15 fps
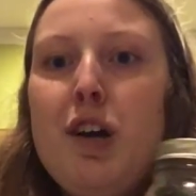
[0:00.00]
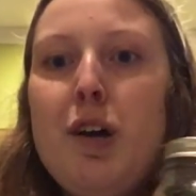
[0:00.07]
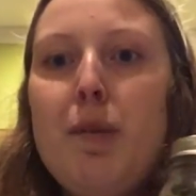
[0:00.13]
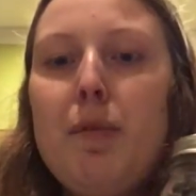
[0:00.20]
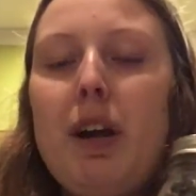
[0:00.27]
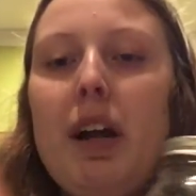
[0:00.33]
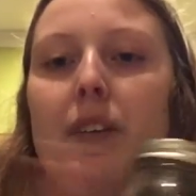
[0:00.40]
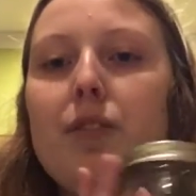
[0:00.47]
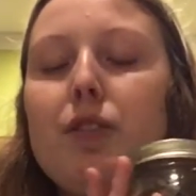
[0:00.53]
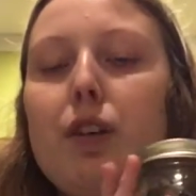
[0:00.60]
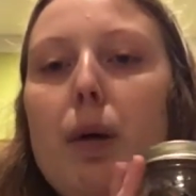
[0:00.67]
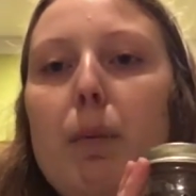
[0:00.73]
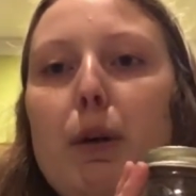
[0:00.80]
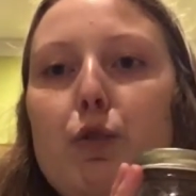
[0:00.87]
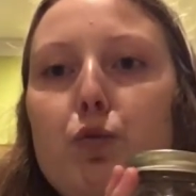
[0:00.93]
but I have so
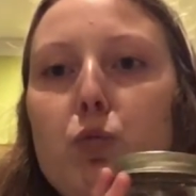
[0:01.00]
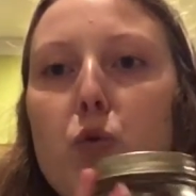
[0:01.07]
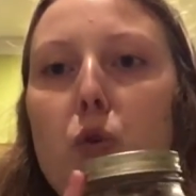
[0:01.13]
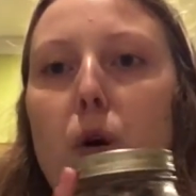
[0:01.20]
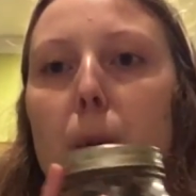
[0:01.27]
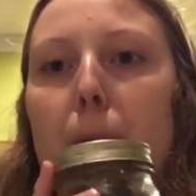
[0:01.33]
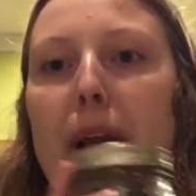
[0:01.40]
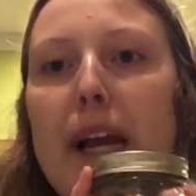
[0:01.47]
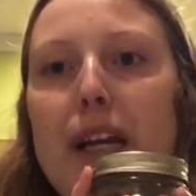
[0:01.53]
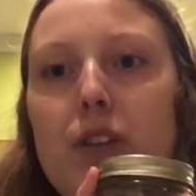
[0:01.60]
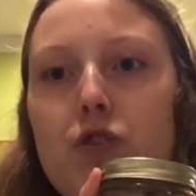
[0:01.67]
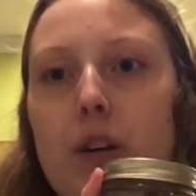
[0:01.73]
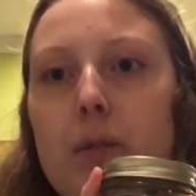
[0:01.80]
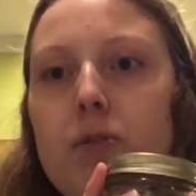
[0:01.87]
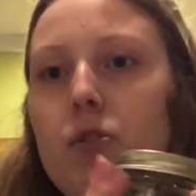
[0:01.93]
much more paint
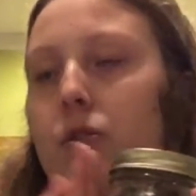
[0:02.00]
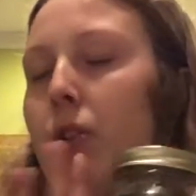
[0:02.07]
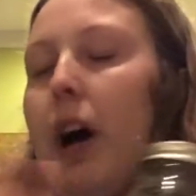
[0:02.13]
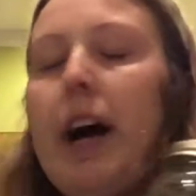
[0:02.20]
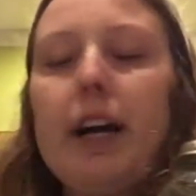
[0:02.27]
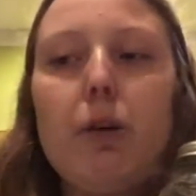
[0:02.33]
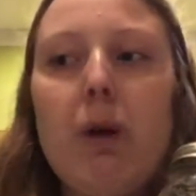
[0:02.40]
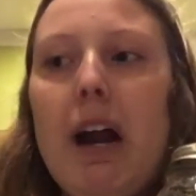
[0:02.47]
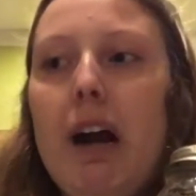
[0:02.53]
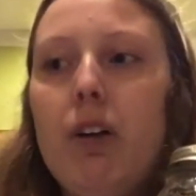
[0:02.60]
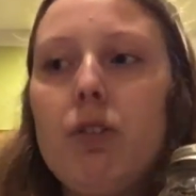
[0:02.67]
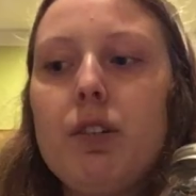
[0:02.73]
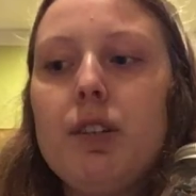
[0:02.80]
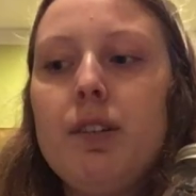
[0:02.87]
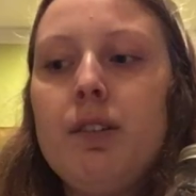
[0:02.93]
chips just lying
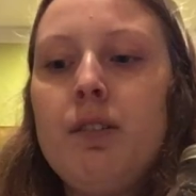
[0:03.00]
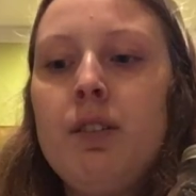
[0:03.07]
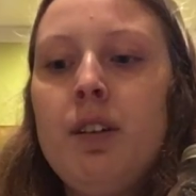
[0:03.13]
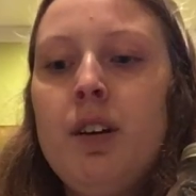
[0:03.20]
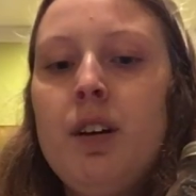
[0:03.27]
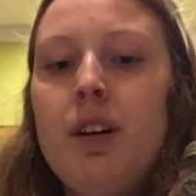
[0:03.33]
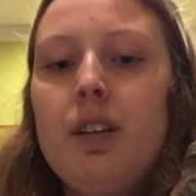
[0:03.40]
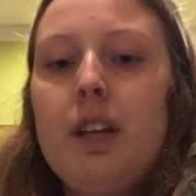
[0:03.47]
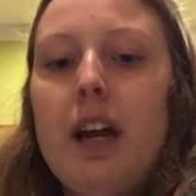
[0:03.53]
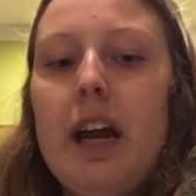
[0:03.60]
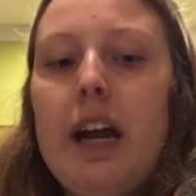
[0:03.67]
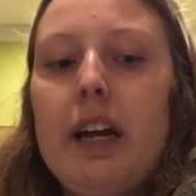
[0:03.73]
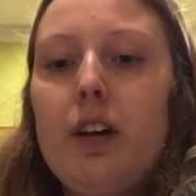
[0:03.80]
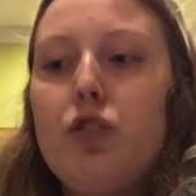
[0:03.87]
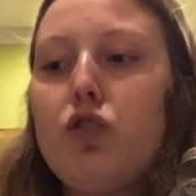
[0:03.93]
around that I
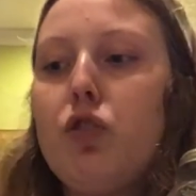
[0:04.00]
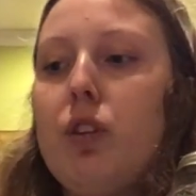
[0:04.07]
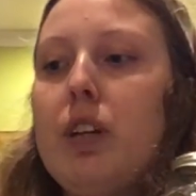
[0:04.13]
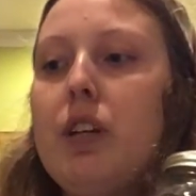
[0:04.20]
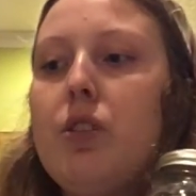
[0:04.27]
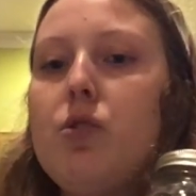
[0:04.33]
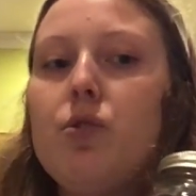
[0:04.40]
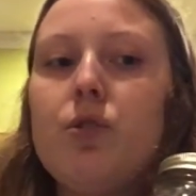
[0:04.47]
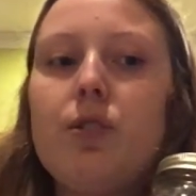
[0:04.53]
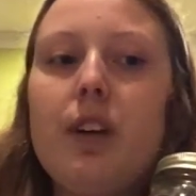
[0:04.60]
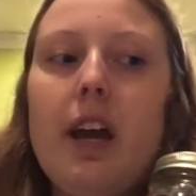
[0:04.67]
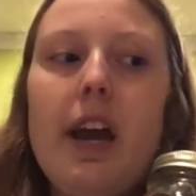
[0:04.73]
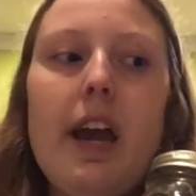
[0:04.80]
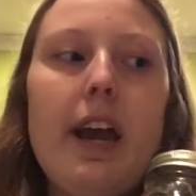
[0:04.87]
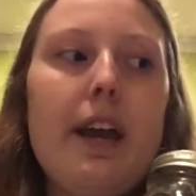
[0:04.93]
actually used
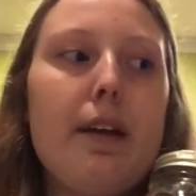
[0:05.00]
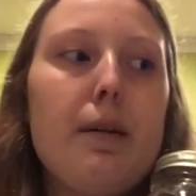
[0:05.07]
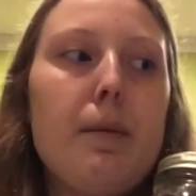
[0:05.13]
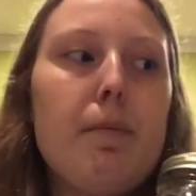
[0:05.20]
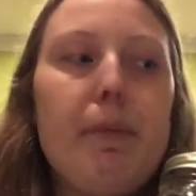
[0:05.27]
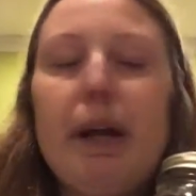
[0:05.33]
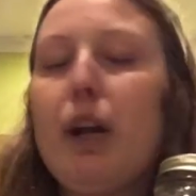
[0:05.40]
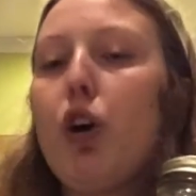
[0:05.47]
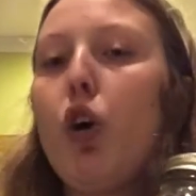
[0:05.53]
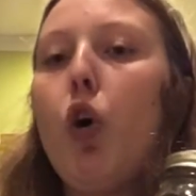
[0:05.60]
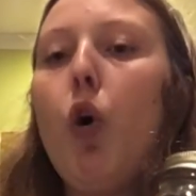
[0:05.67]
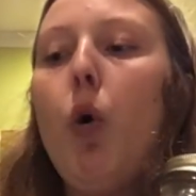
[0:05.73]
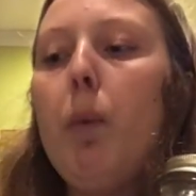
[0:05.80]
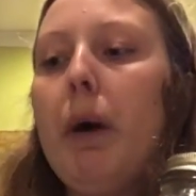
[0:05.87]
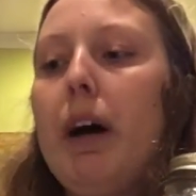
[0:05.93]
a bigger
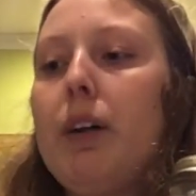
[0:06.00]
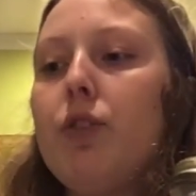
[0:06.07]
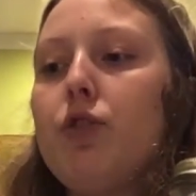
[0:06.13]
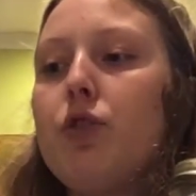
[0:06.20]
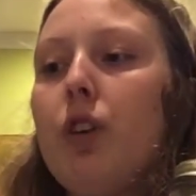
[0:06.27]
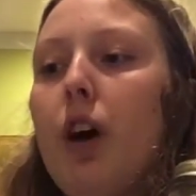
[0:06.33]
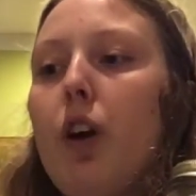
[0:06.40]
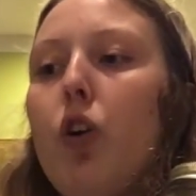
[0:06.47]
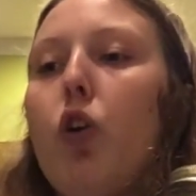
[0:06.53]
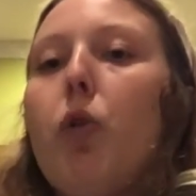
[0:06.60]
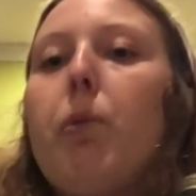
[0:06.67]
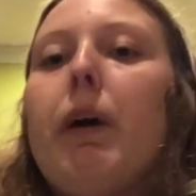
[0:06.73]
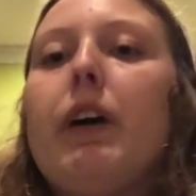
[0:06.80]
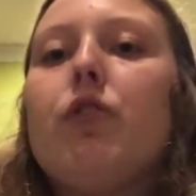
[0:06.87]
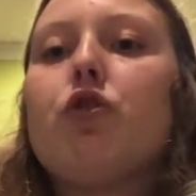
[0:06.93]
hole punch, not a hole
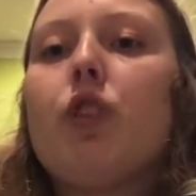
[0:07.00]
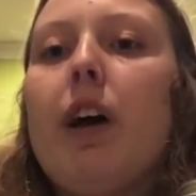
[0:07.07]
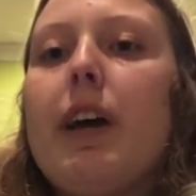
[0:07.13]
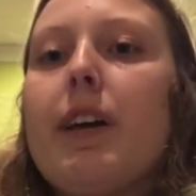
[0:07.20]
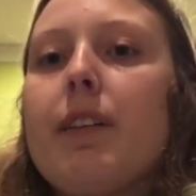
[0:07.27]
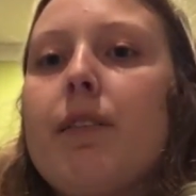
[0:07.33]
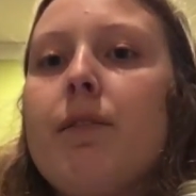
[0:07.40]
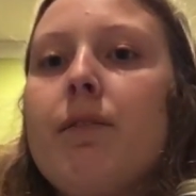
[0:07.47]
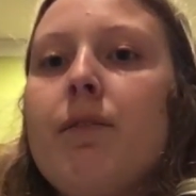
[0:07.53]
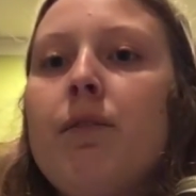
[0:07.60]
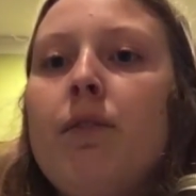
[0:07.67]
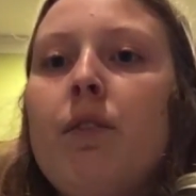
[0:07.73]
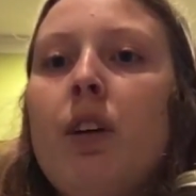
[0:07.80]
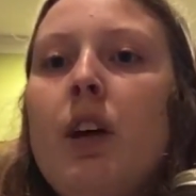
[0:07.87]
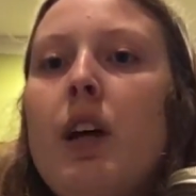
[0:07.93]
punch like
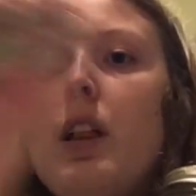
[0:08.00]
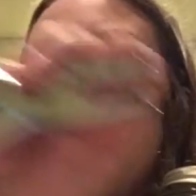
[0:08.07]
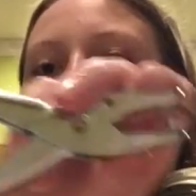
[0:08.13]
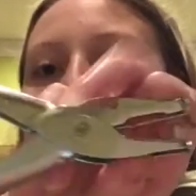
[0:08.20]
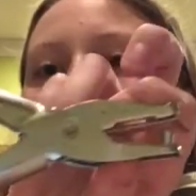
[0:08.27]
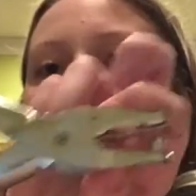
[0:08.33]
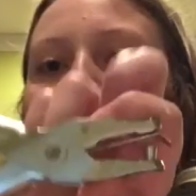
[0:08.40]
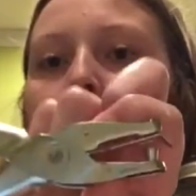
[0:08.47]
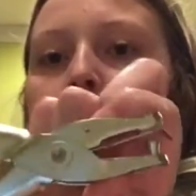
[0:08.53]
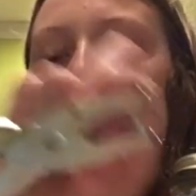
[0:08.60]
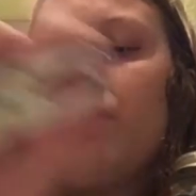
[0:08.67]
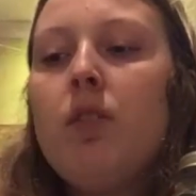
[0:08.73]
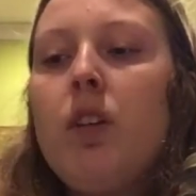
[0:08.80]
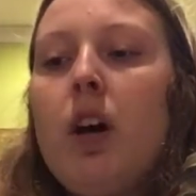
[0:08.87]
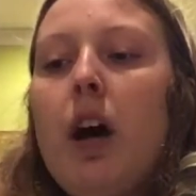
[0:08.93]
this.
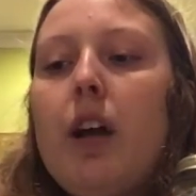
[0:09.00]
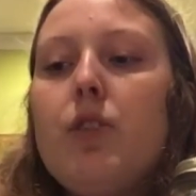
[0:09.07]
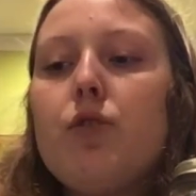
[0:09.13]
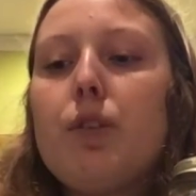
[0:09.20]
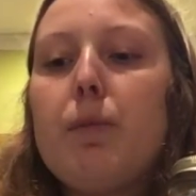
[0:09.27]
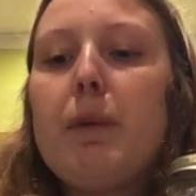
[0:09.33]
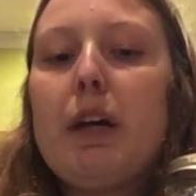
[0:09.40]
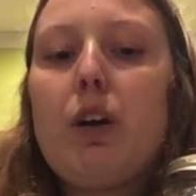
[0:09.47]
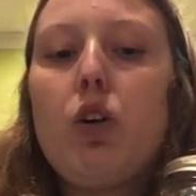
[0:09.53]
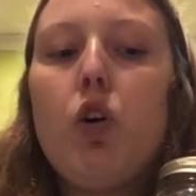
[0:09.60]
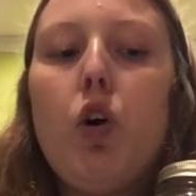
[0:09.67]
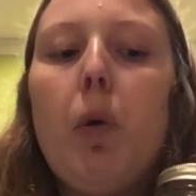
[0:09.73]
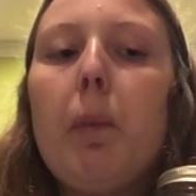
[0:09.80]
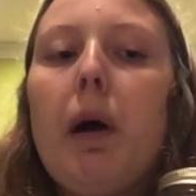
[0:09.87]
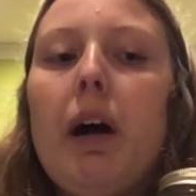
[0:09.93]
I used a bigger
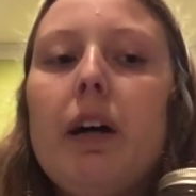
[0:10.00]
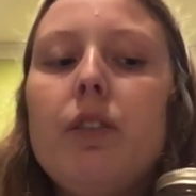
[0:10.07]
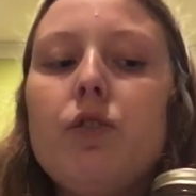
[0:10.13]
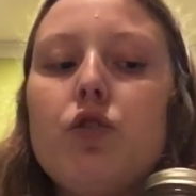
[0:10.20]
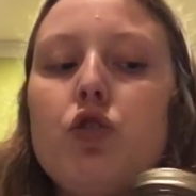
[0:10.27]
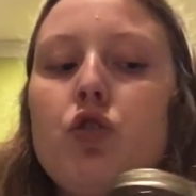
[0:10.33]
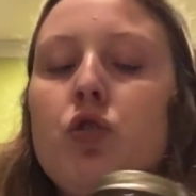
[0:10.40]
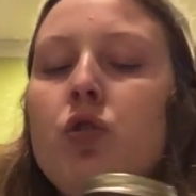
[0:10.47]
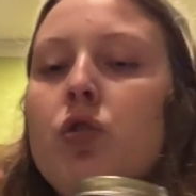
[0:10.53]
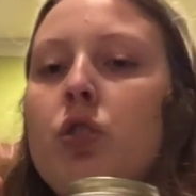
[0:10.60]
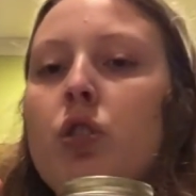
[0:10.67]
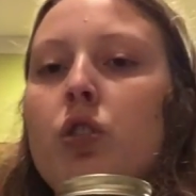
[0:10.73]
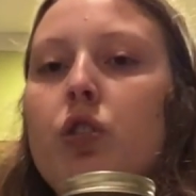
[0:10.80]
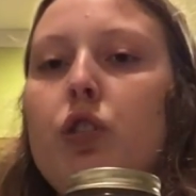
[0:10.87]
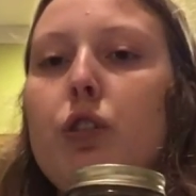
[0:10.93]
hole punch
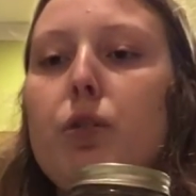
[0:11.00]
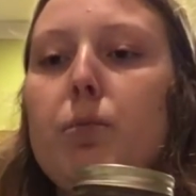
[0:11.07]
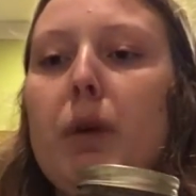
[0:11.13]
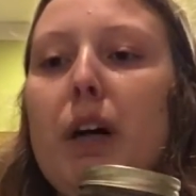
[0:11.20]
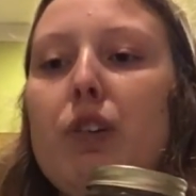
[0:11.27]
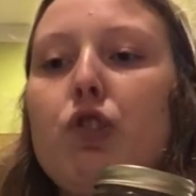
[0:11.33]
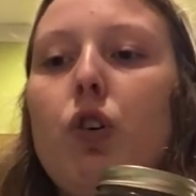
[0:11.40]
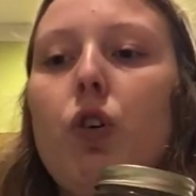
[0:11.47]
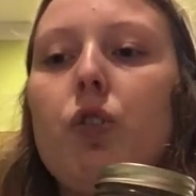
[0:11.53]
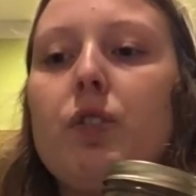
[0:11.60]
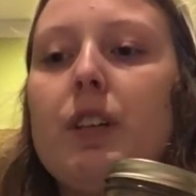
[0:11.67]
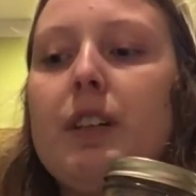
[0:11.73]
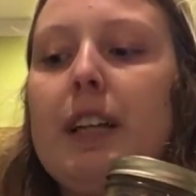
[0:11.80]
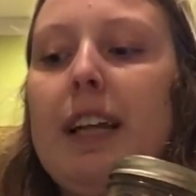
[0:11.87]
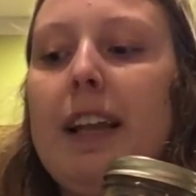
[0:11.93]
to punch holes
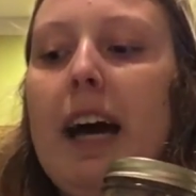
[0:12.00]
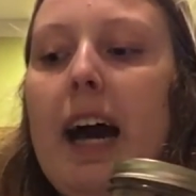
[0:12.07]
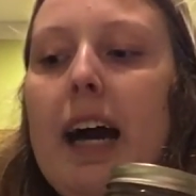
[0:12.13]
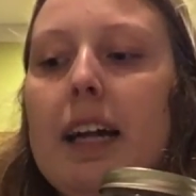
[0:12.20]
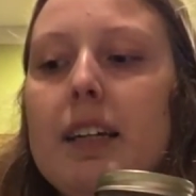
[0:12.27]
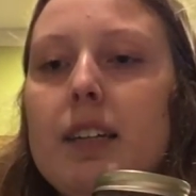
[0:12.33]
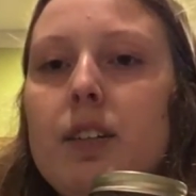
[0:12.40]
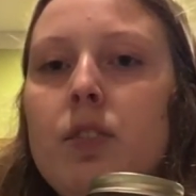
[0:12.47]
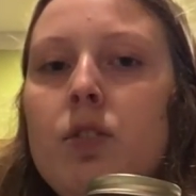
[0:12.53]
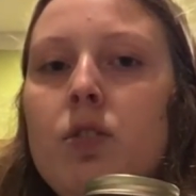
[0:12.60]
into that